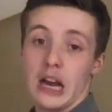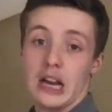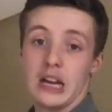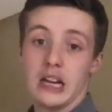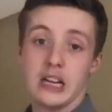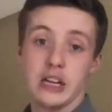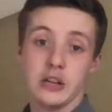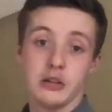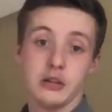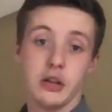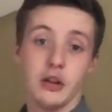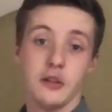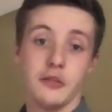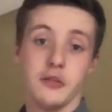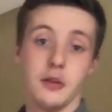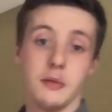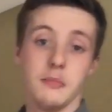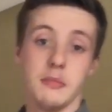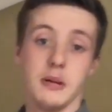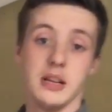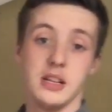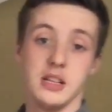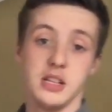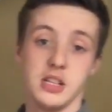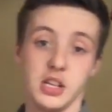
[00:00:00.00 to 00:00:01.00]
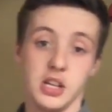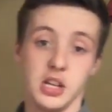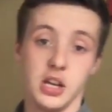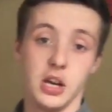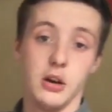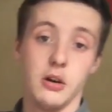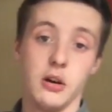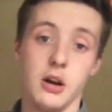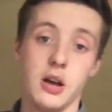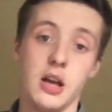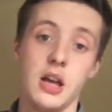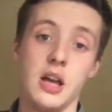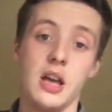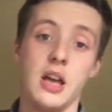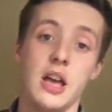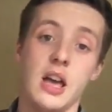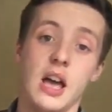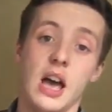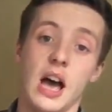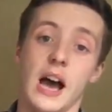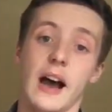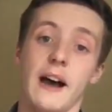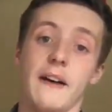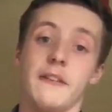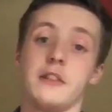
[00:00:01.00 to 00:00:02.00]
like literally a few minutes ago
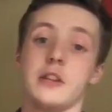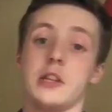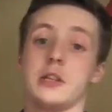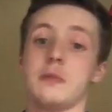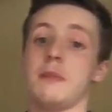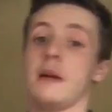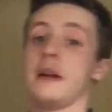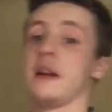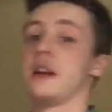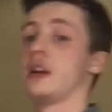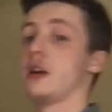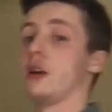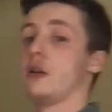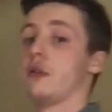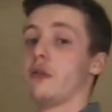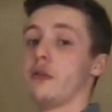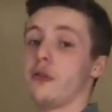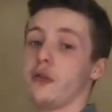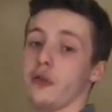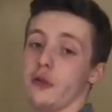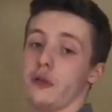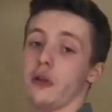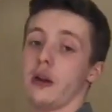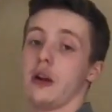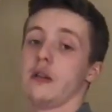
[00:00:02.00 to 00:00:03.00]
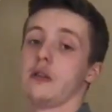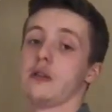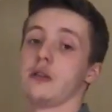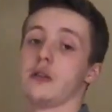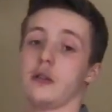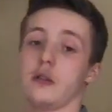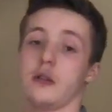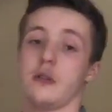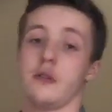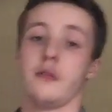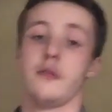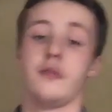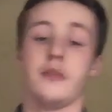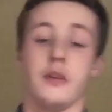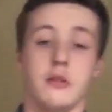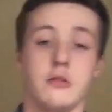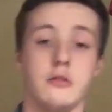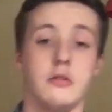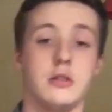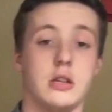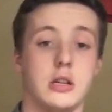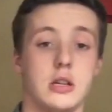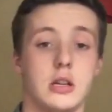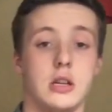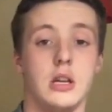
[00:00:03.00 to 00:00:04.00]
after spending over 4 hours on the
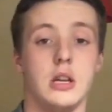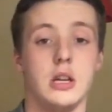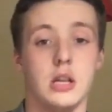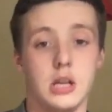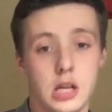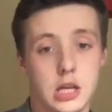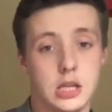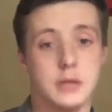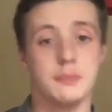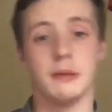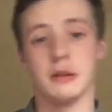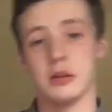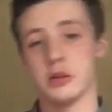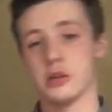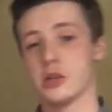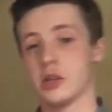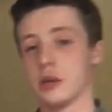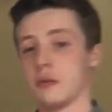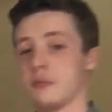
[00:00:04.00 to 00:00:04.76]
phone to a special